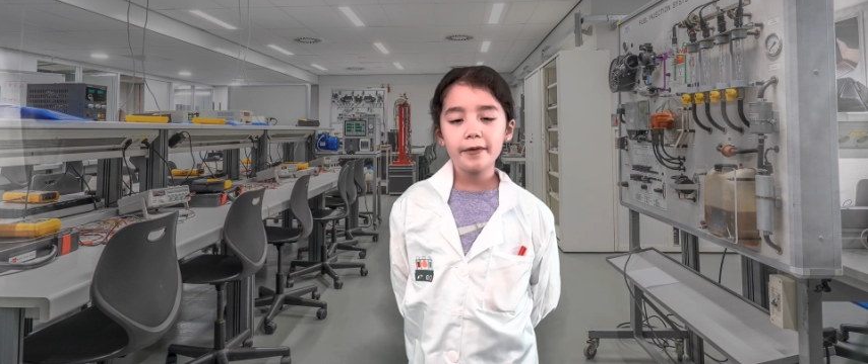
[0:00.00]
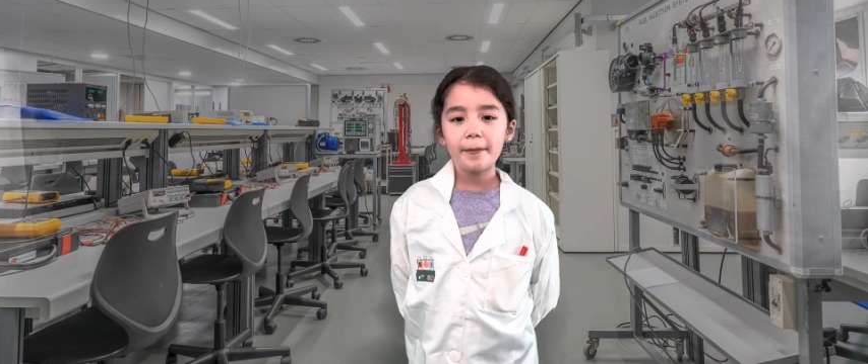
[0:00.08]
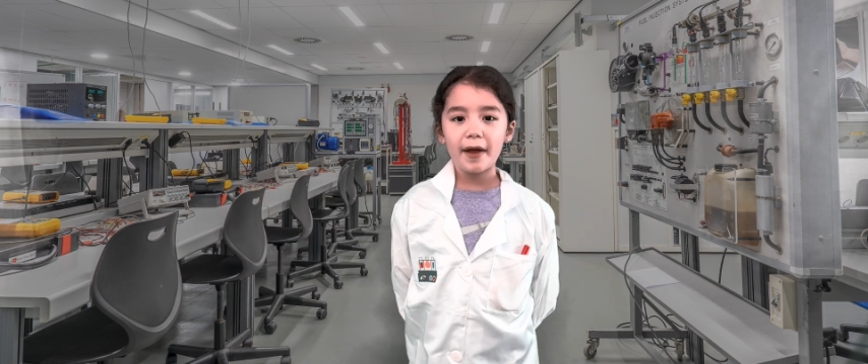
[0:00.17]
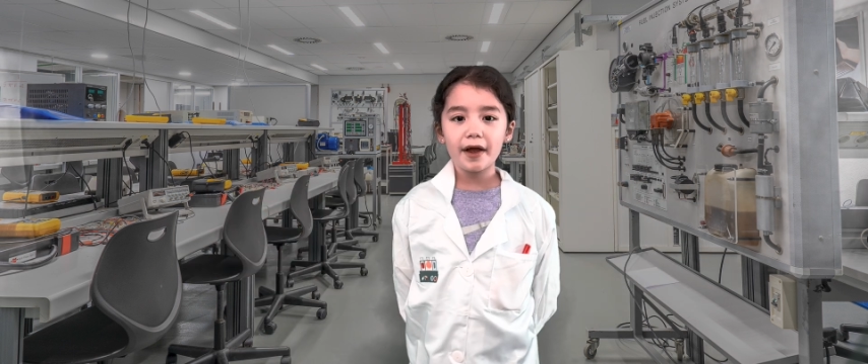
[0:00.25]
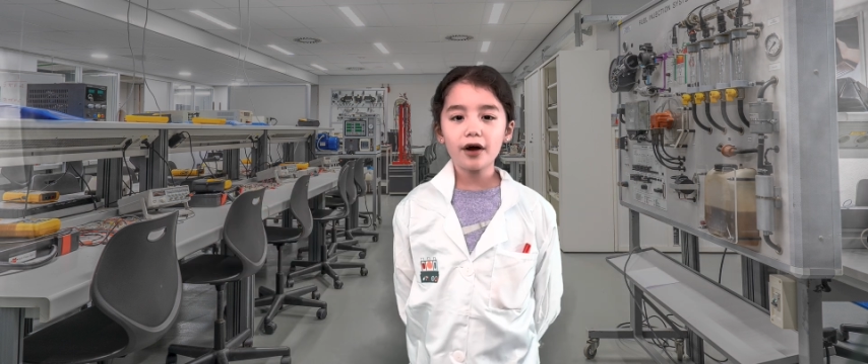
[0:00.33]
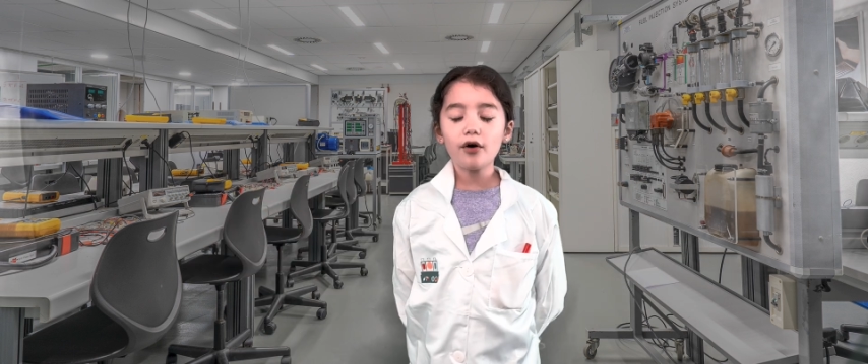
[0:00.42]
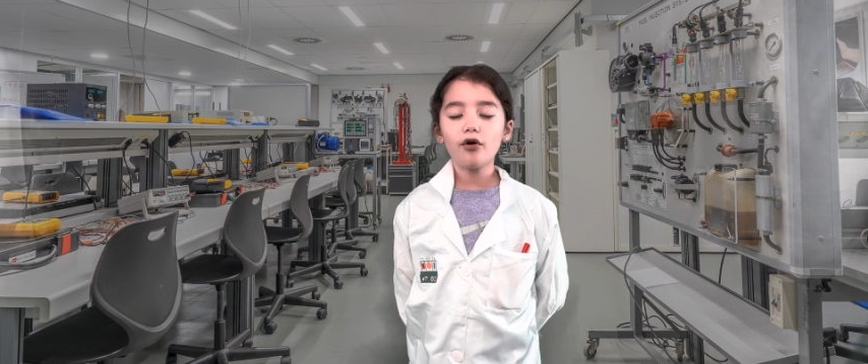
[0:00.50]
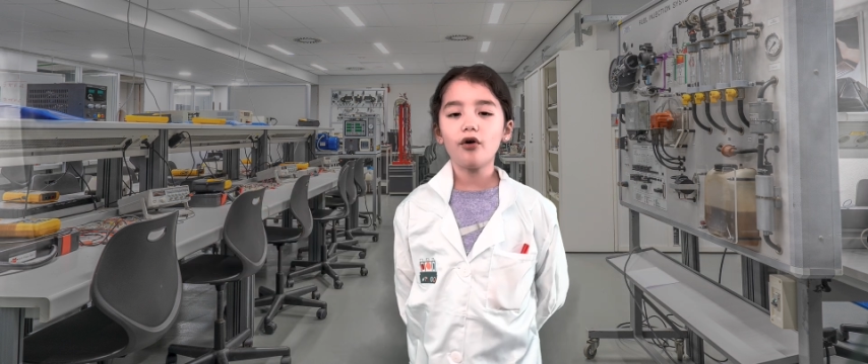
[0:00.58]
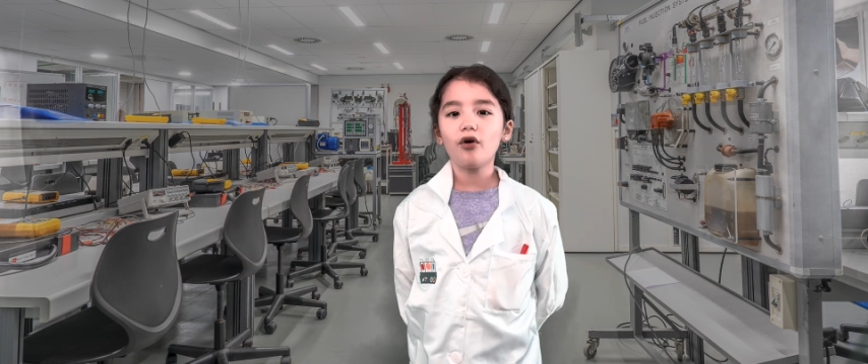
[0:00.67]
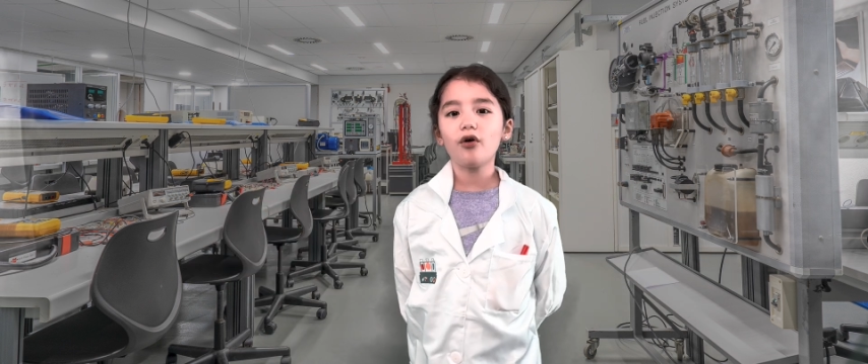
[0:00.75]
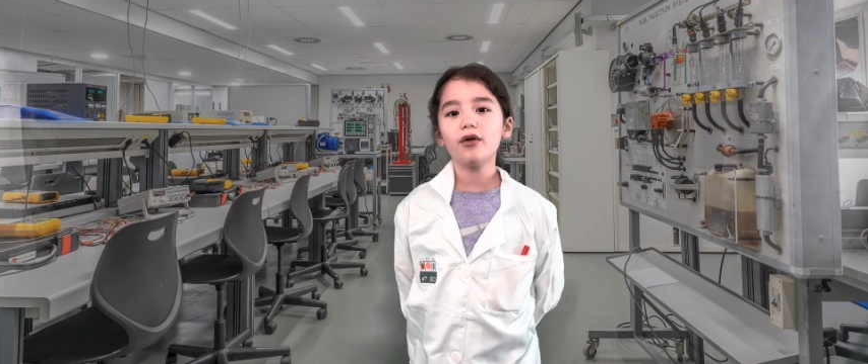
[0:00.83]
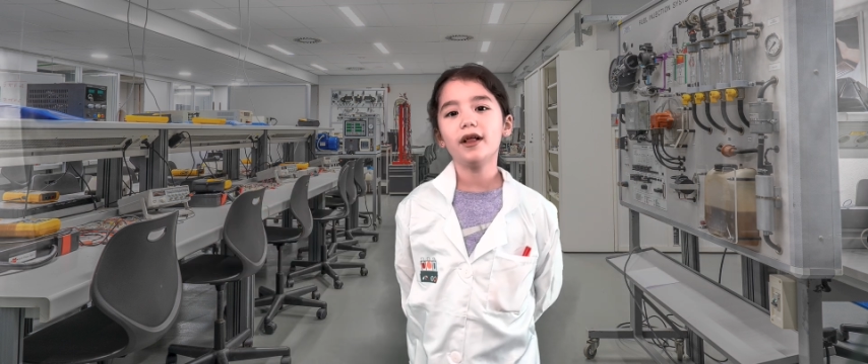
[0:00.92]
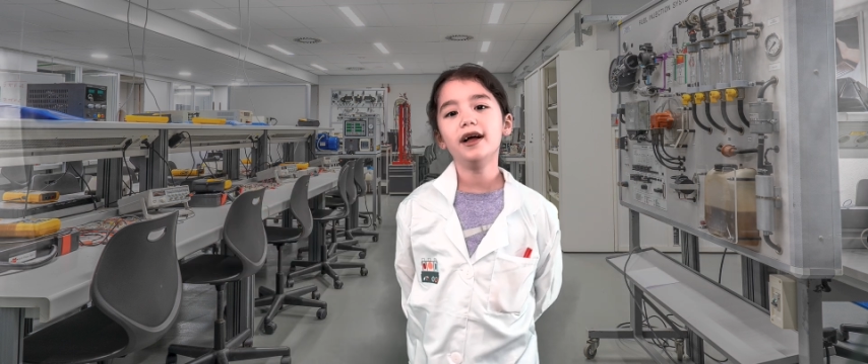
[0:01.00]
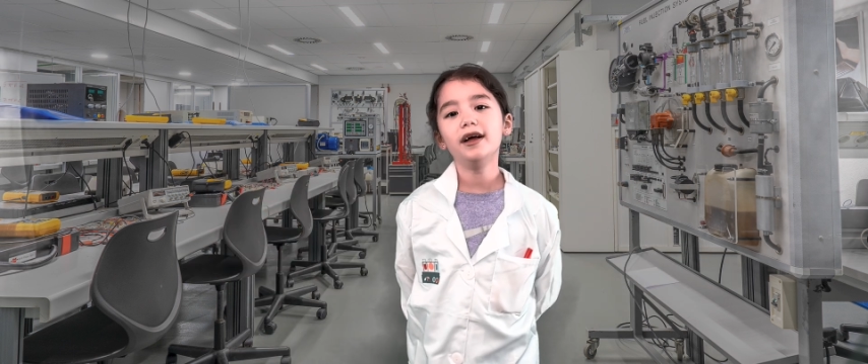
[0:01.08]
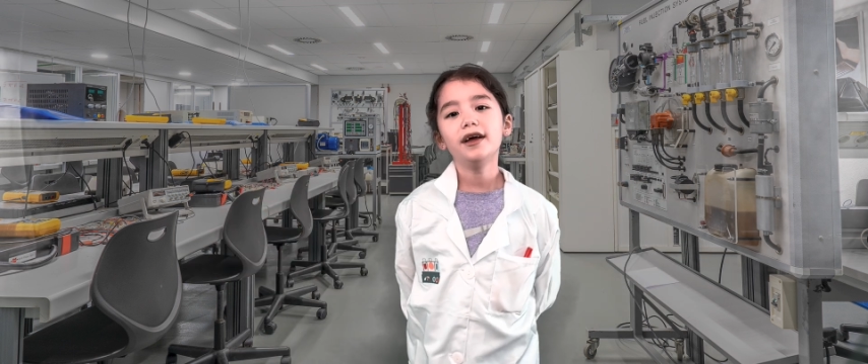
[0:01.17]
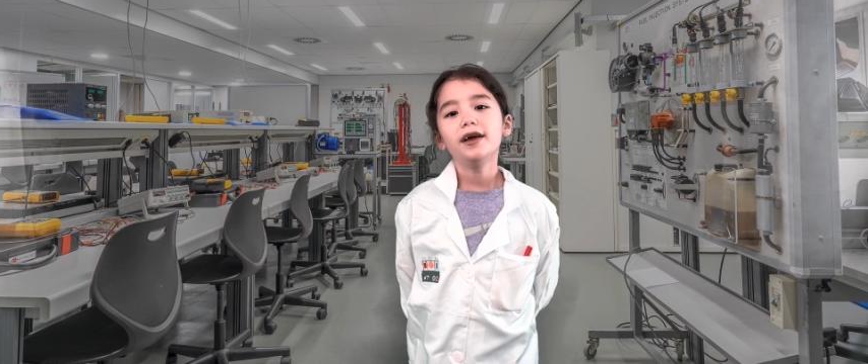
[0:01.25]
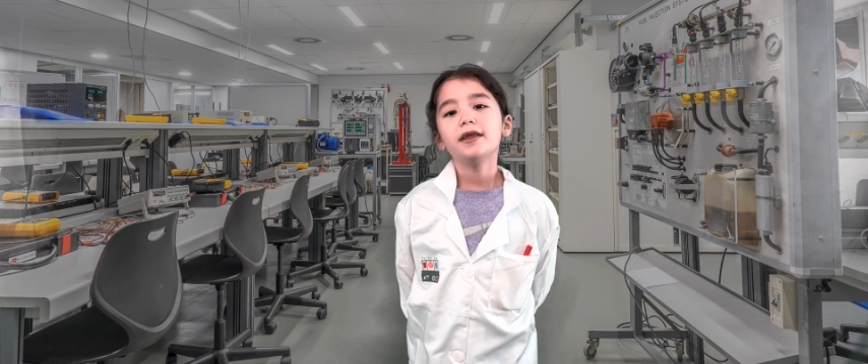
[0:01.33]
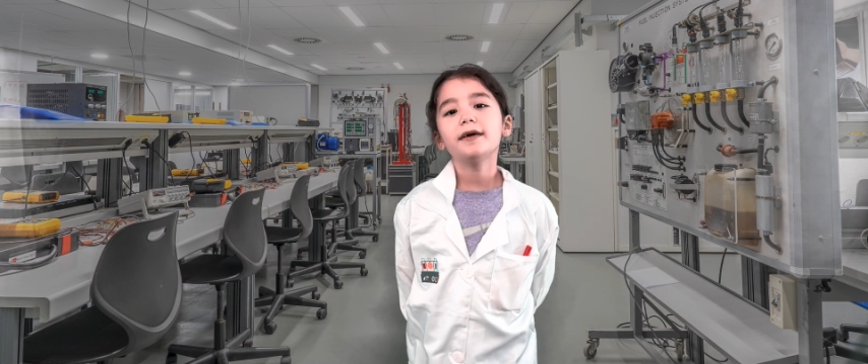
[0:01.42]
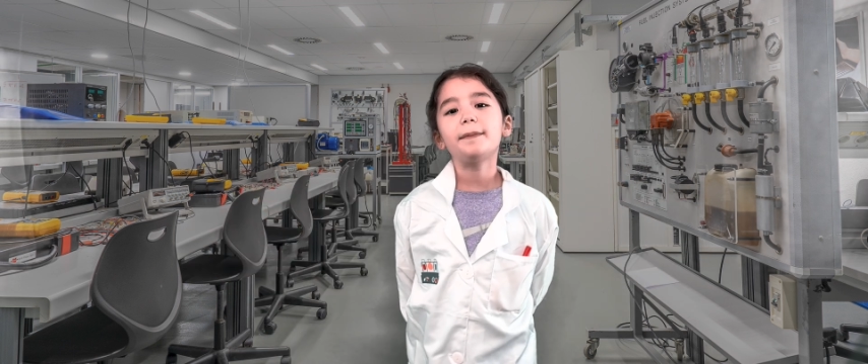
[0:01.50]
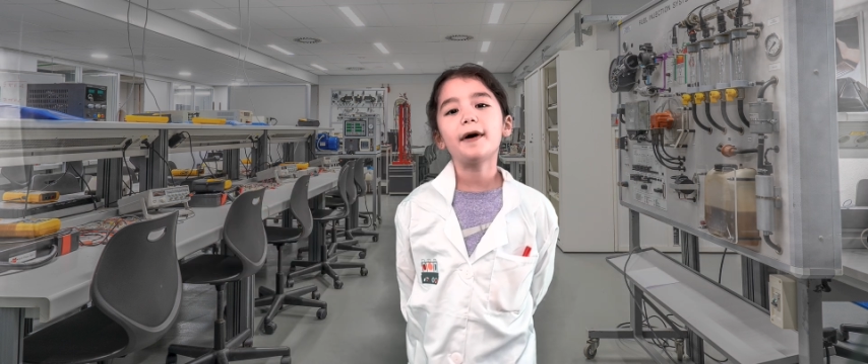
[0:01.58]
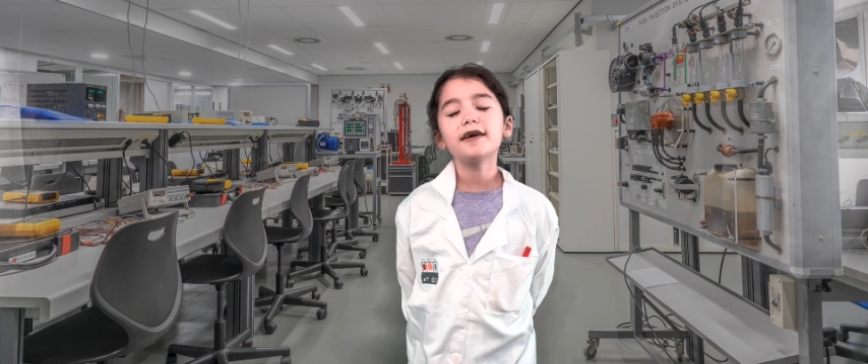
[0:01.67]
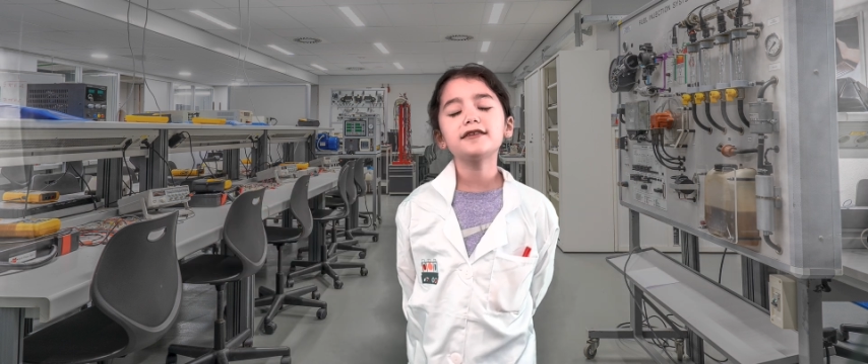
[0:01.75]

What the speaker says: make a hole, the parts